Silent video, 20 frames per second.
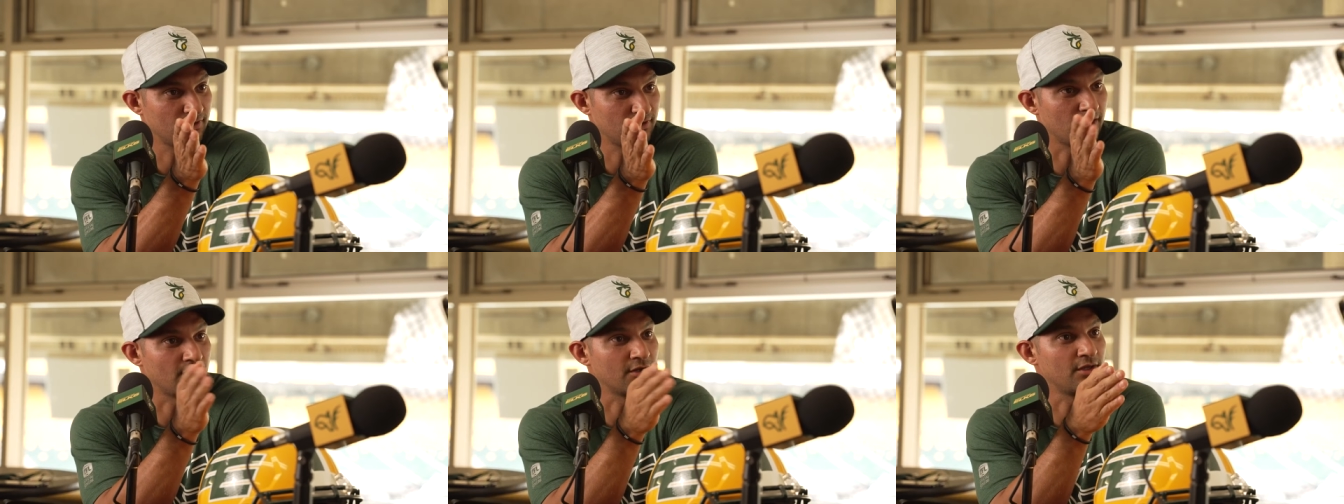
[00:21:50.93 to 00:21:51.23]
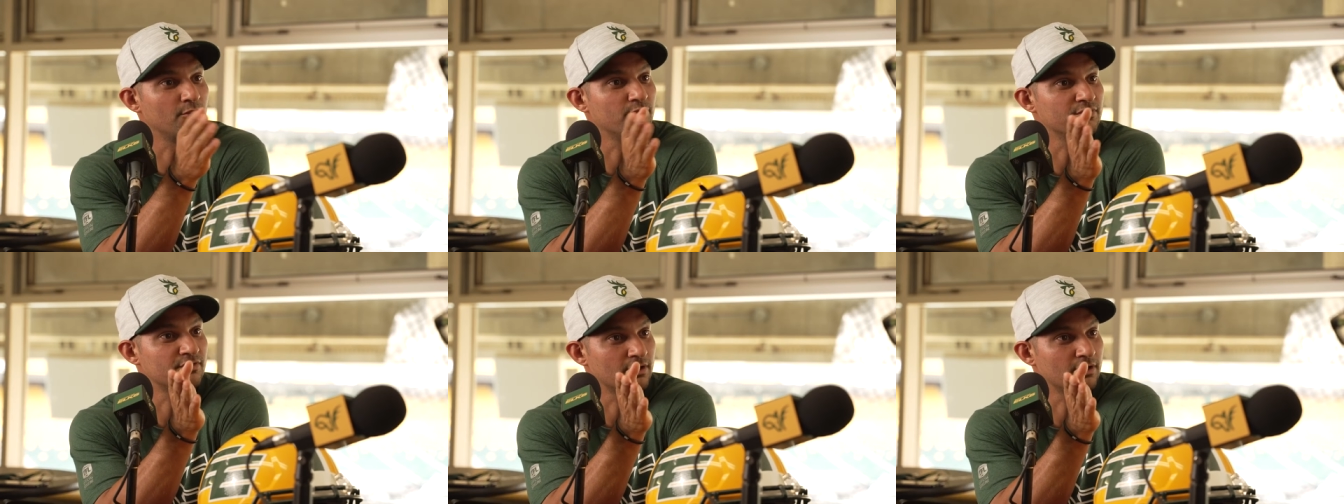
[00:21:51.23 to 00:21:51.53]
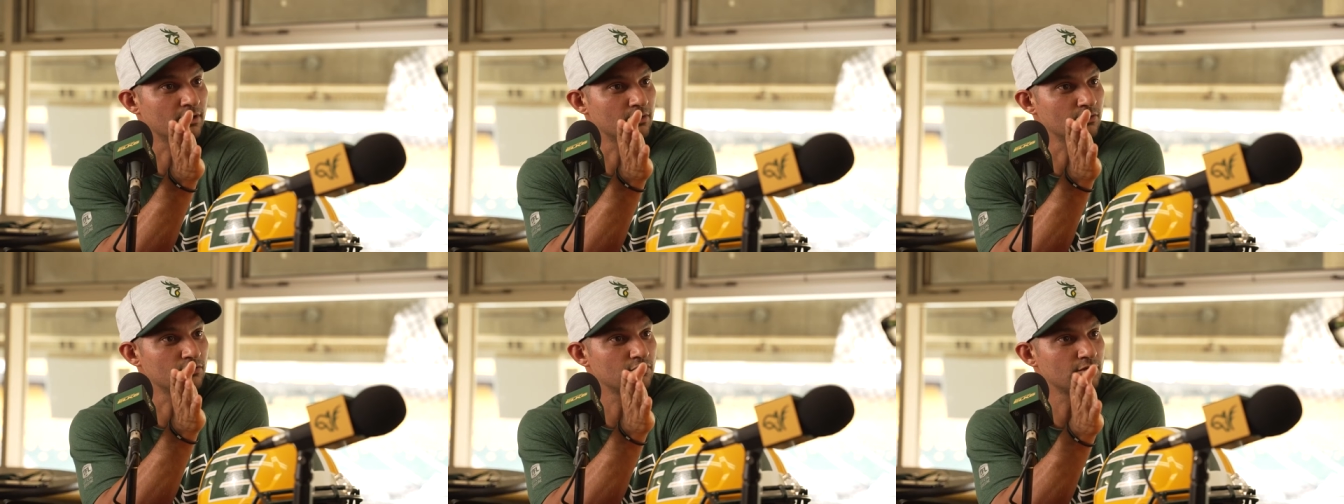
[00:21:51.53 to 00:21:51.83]
how he was a
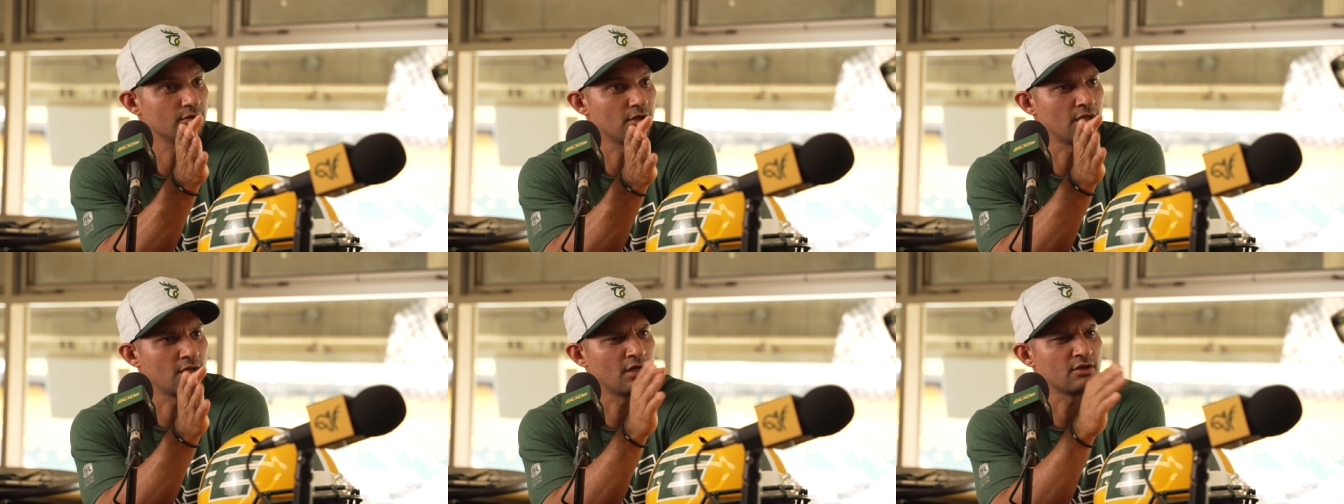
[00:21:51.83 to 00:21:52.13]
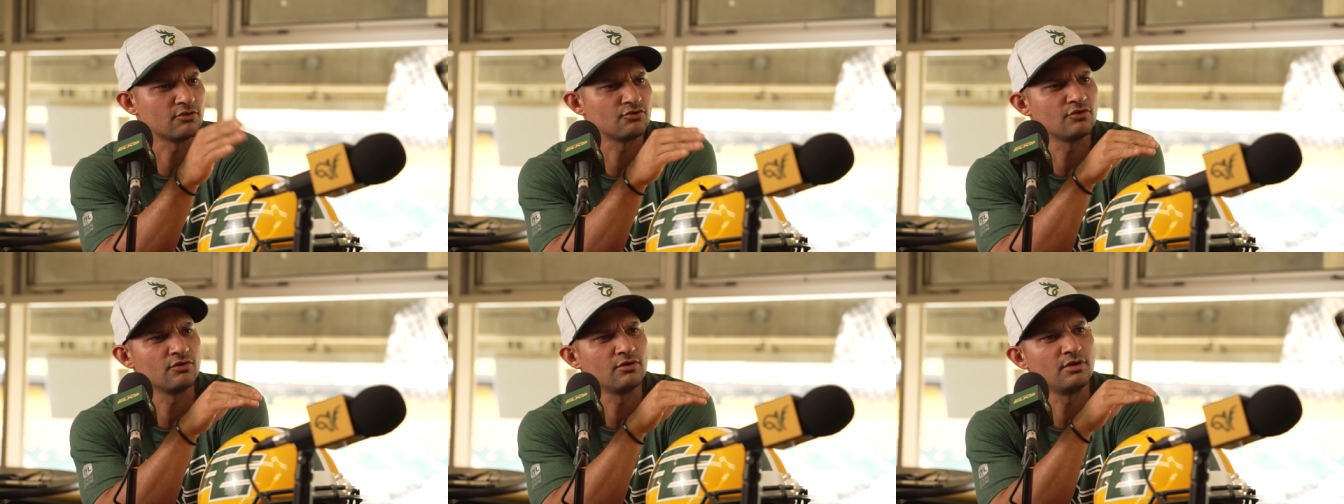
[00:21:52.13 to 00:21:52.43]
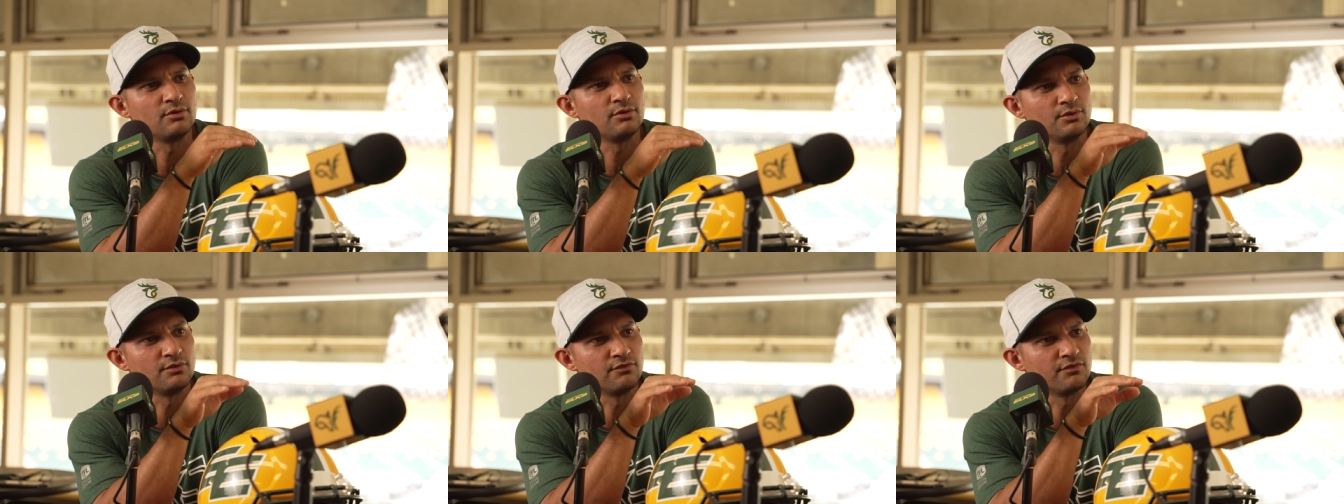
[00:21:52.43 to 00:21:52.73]
coach, and how showed
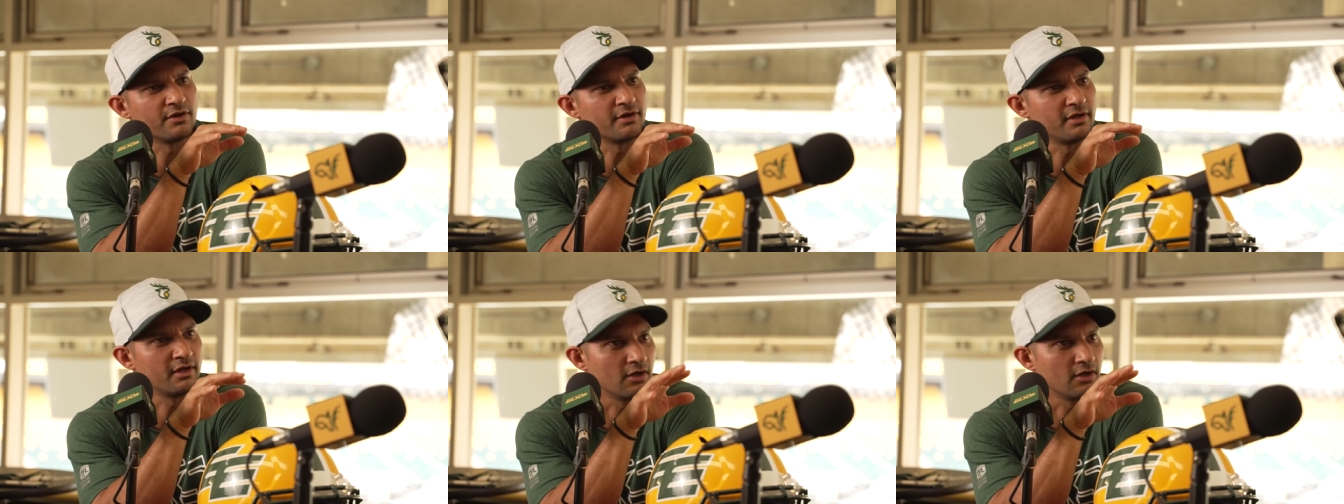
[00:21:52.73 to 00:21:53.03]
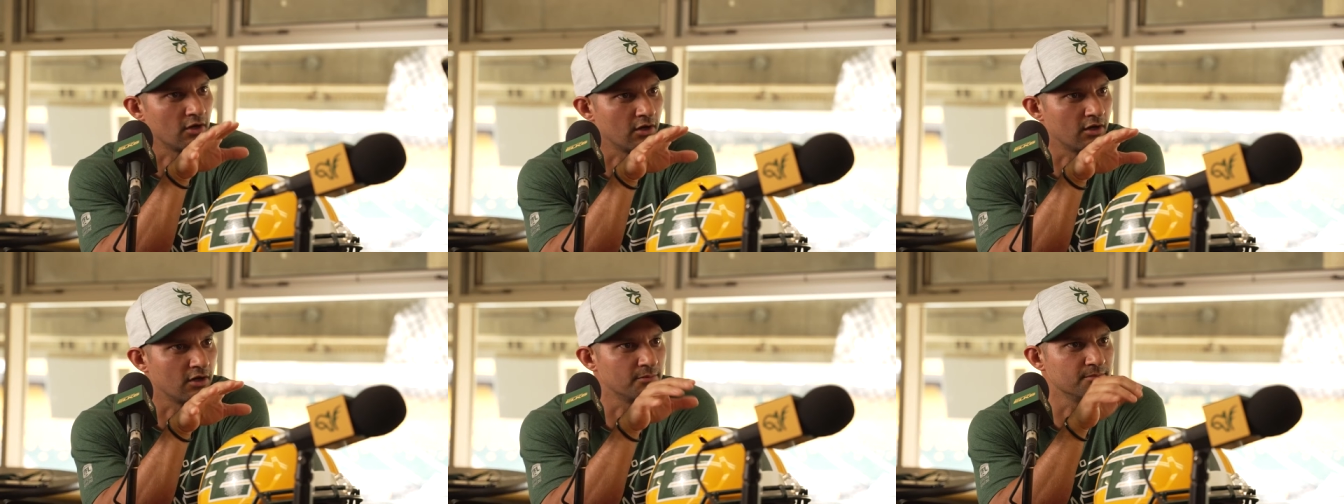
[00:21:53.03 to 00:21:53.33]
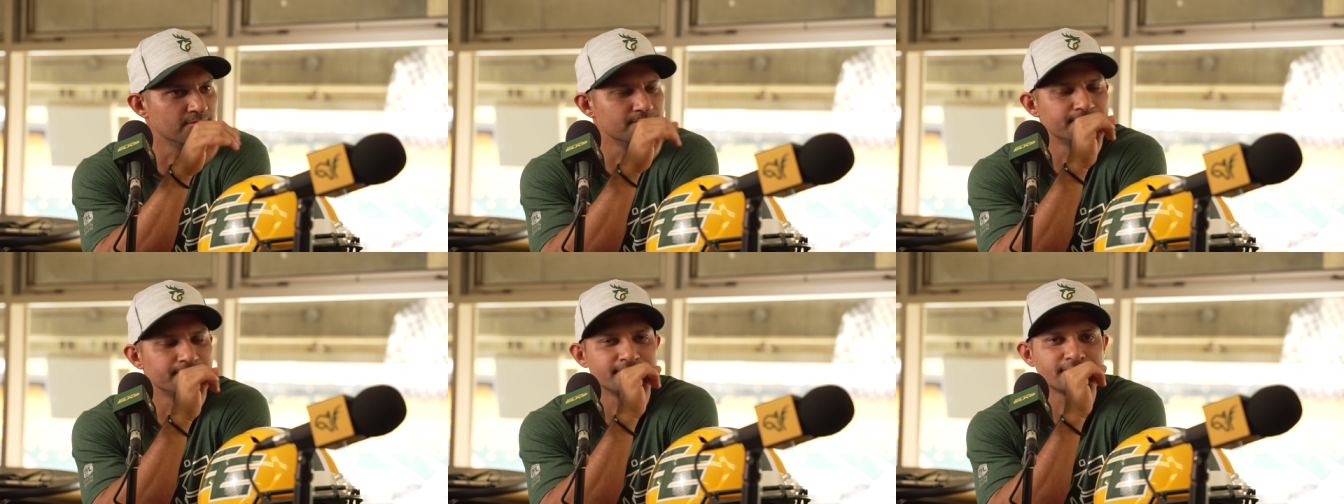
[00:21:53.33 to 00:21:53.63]
he was very calm.